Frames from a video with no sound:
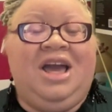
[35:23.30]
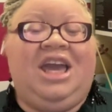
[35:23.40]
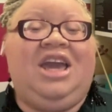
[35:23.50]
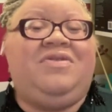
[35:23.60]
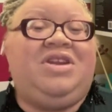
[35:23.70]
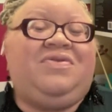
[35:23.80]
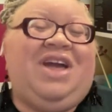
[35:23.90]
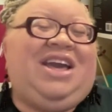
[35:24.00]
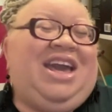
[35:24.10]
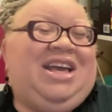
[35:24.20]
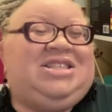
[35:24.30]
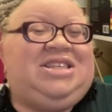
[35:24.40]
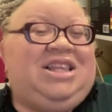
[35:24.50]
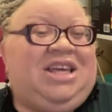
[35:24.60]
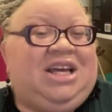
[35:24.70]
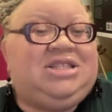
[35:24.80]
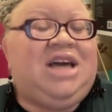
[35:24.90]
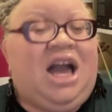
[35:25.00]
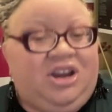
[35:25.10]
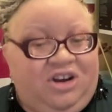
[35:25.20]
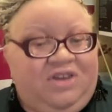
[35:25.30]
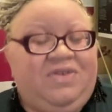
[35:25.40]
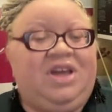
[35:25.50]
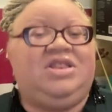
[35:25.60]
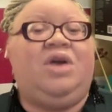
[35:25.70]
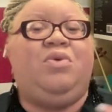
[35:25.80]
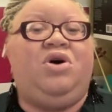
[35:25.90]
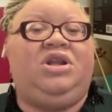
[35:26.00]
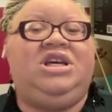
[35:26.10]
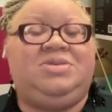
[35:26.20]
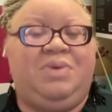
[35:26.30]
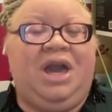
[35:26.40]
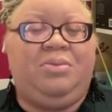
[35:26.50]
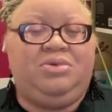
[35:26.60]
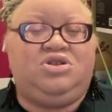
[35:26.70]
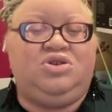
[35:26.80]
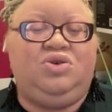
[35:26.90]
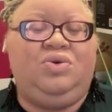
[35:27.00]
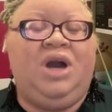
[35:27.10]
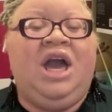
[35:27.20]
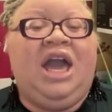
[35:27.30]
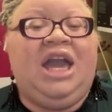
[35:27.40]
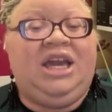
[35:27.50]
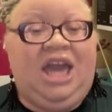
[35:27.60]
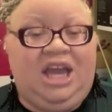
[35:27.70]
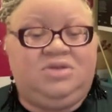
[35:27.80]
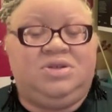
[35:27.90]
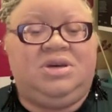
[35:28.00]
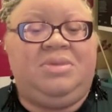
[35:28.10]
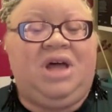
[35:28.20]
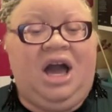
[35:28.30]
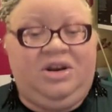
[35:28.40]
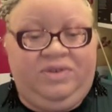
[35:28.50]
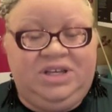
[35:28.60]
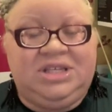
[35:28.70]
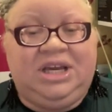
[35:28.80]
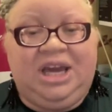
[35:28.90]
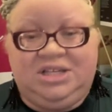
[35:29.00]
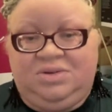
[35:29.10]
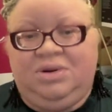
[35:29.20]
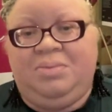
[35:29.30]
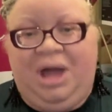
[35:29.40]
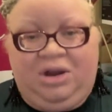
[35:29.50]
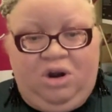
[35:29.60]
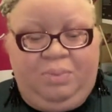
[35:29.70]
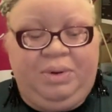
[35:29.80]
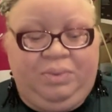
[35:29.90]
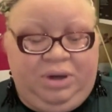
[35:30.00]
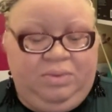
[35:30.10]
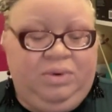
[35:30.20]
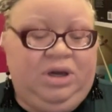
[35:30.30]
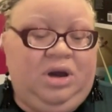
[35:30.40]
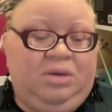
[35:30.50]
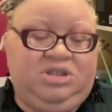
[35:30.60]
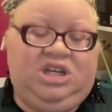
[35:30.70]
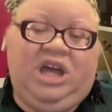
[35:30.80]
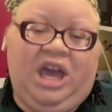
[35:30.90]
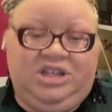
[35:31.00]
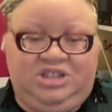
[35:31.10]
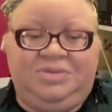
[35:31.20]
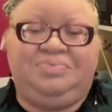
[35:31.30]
even if they can't see the entire event, they will at least be able to engage with some of the honorees and guests on the black carpet with G Dash.